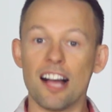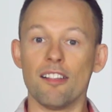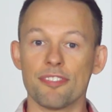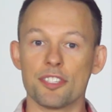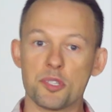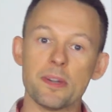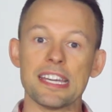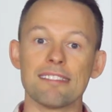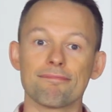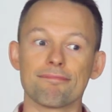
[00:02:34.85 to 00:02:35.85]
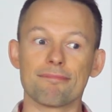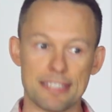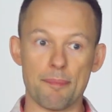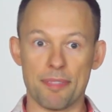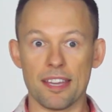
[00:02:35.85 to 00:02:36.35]
Alf, doing
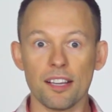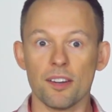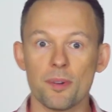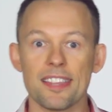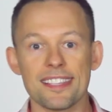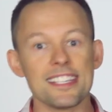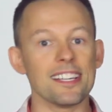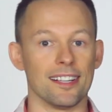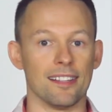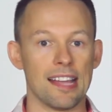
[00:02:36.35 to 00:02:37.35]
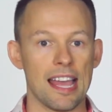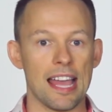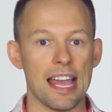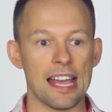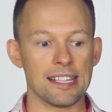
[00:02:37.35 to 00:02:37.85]
something with a seal
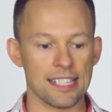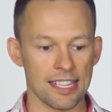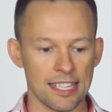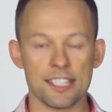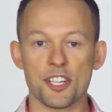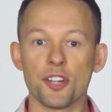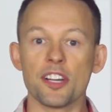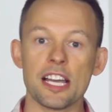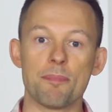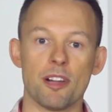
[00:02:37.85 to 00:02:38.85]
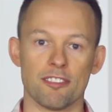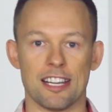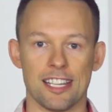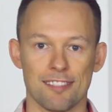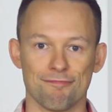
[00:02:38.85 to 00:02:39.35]
and telling it to hurry up
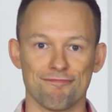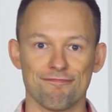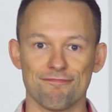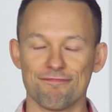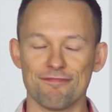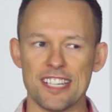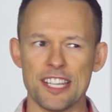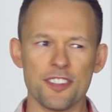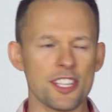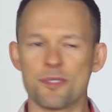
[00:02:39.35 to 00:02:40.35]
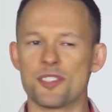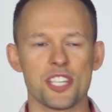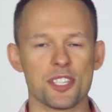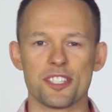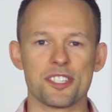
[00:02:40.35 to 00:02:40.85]
already. Either this was
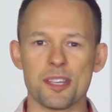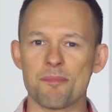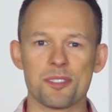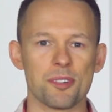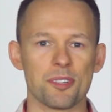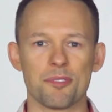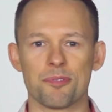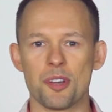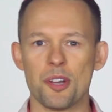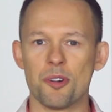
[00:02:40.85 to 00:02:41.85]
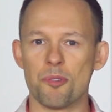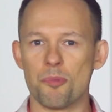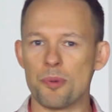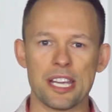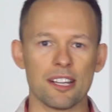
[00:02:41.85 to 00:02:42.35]
just some sort of
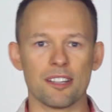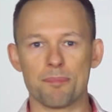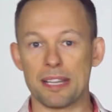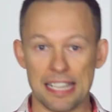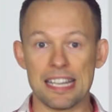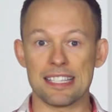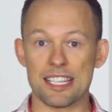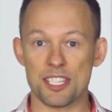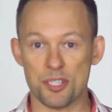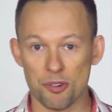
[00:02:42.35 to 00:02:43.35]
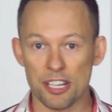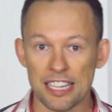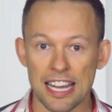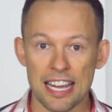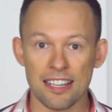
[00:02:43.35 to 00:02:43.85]
weird but innocent
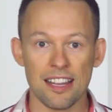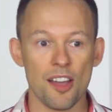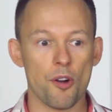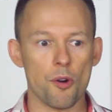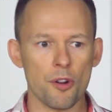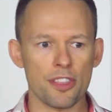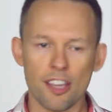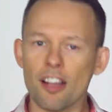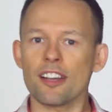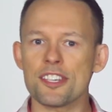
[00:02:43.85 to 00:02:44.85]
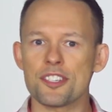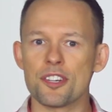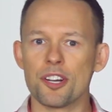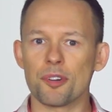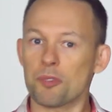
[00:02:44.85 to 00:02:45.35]
storyline, or the
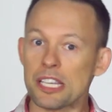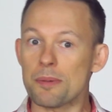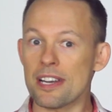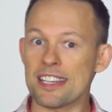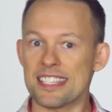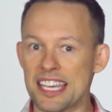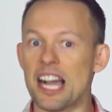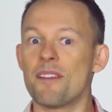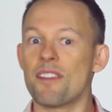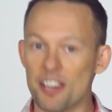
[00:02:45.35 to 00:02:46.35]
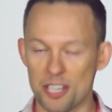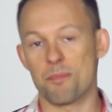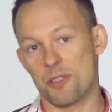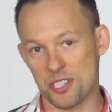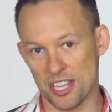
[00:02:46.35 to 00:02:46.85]
artist really wanted to see how far he
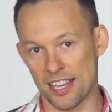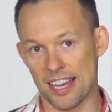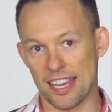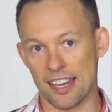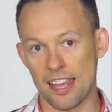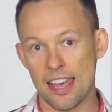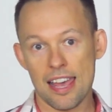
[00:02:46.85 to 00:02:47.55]
could push the line.